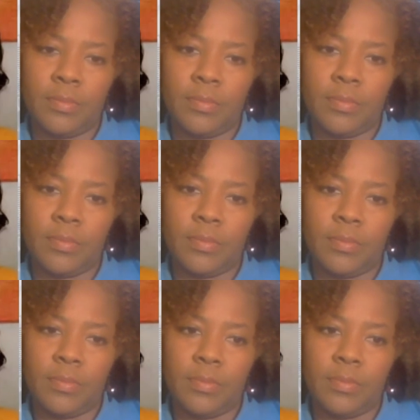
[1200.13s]

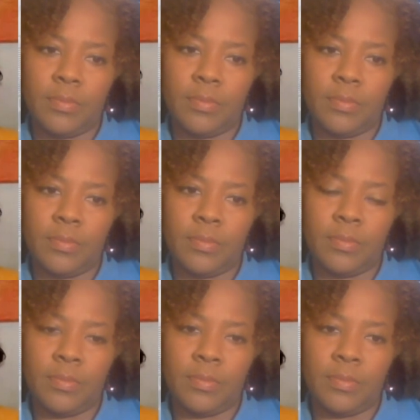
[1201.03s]

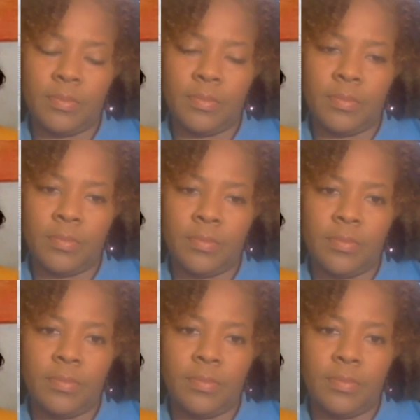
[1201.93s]

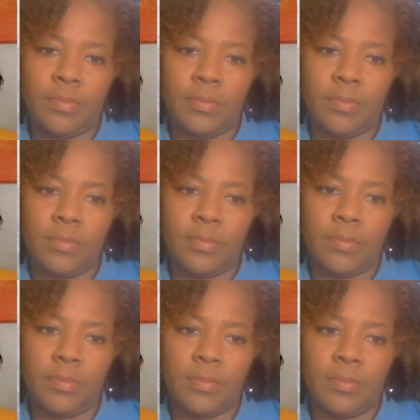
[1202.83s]

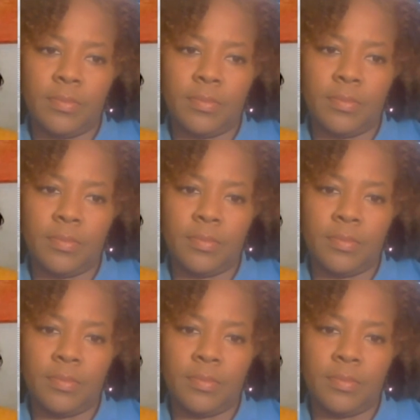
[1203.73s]
(not speaking)